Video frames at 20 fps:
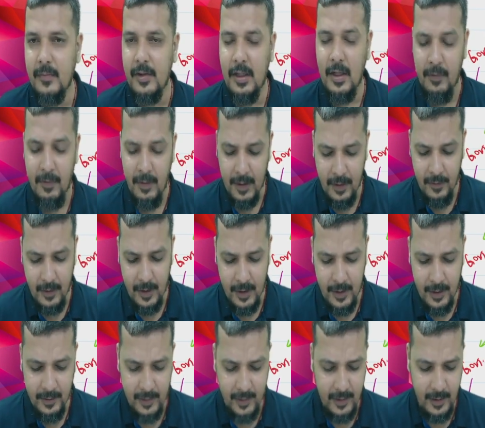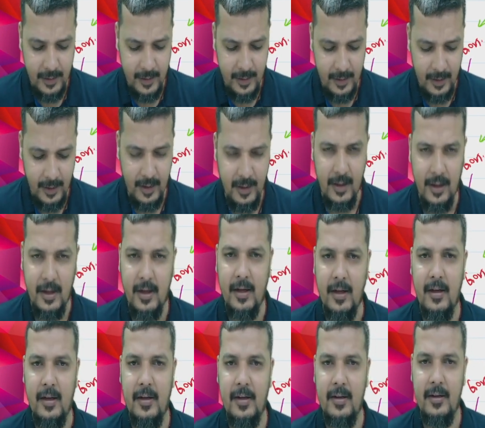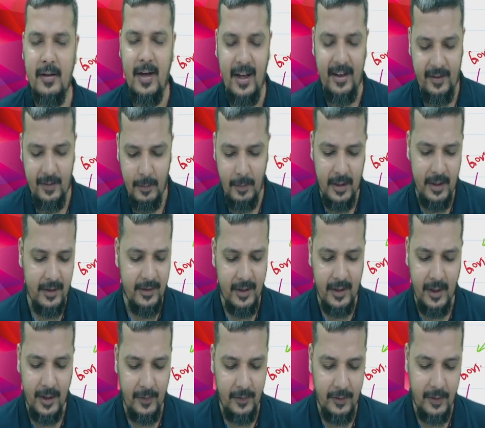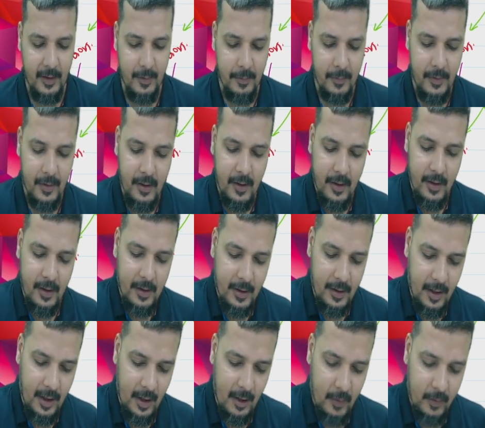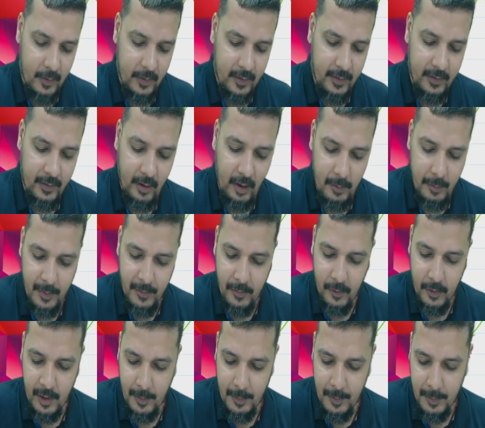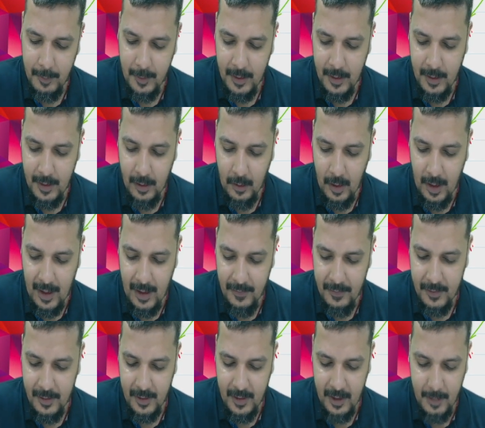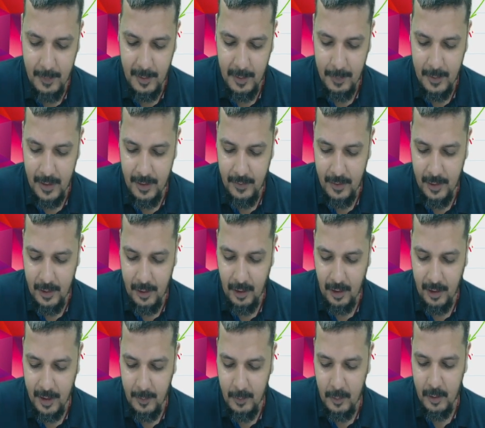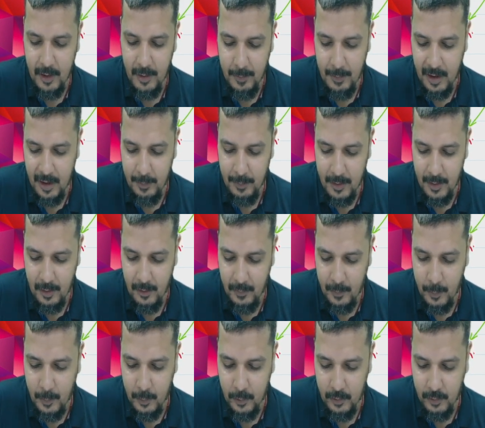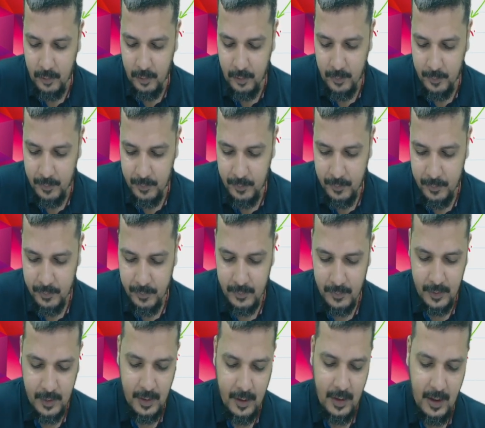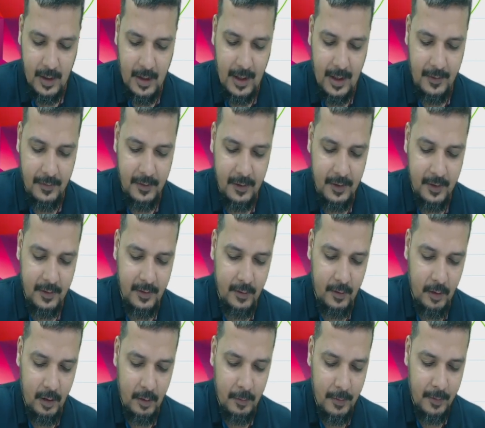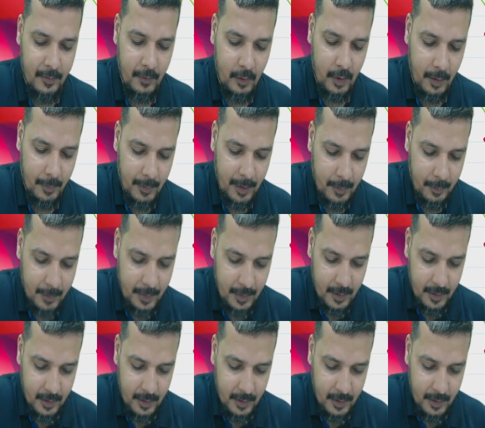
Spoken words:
whenever it is under taxable, it is under FCM. Now this is all before the amendment. Now after the amendment, when you're talking about Department of Post, after this is all before amendment.